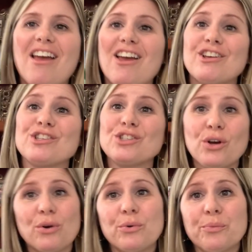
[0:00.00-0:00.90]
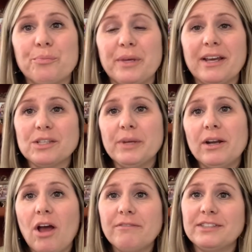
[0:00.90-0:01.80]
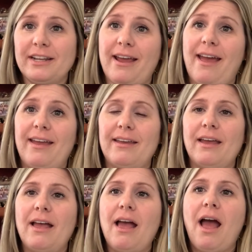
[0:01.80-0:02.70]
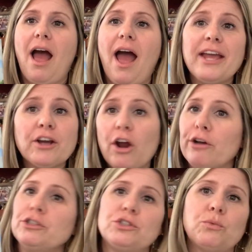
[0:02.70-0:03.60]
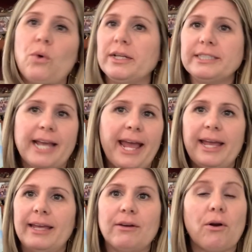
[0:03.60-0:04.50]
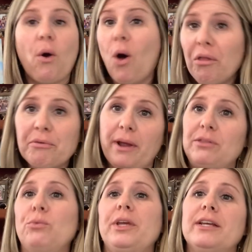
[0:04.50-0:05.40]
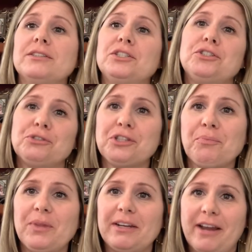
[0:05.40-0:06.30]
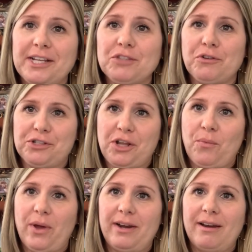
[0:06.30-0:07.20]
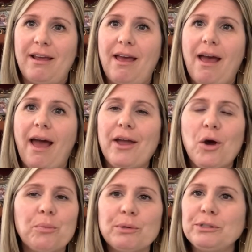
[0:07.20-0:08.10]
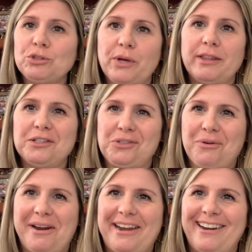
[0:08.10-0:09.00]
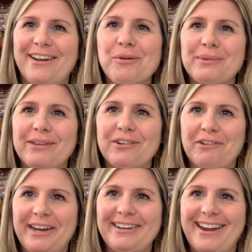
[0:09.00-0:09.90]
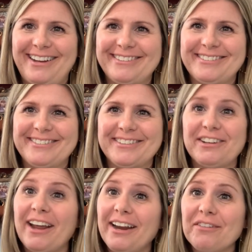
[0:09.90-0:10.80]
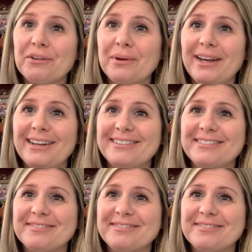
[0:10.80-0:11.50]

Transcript: So because we had off today, I encourage you one day or all throughout the week to do something nice for someone. I hope you enjoyed the story, and I hope you have a great night. Good night, everyone.